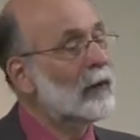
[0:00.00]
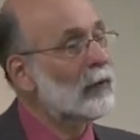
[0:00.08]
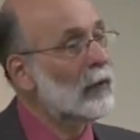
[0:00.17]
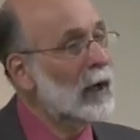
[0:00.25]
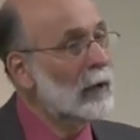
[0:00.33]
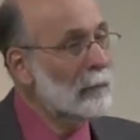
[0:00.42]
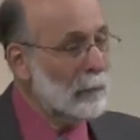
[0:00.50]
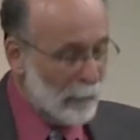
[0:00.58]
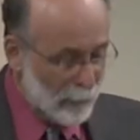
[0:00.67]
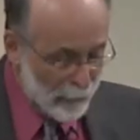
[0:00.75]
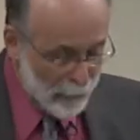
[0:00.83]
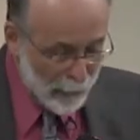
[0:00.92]
Well,
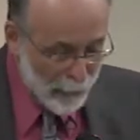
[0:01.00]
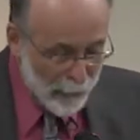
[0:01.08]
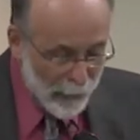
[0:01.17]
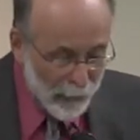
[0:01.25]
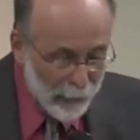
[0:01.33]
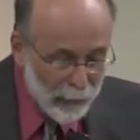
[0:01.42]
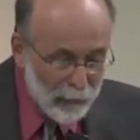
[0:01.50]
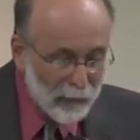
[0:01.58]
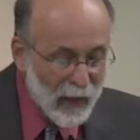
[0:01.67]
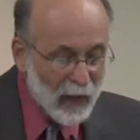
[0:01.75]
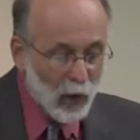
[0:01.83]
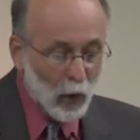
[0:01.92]

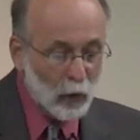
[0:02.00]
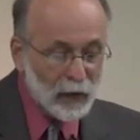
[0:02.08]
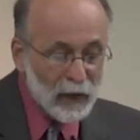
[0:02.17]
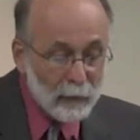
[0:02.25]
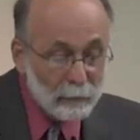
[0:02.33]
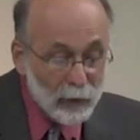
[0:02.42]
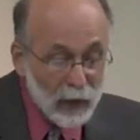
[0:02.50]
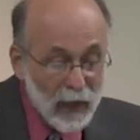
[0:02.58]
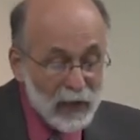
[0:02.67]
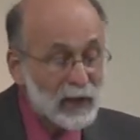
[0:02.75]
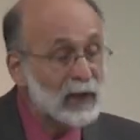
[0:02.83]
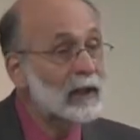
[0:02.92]
that only a
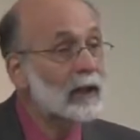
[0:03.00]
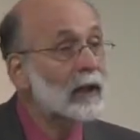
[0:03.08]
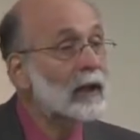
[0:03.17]
plus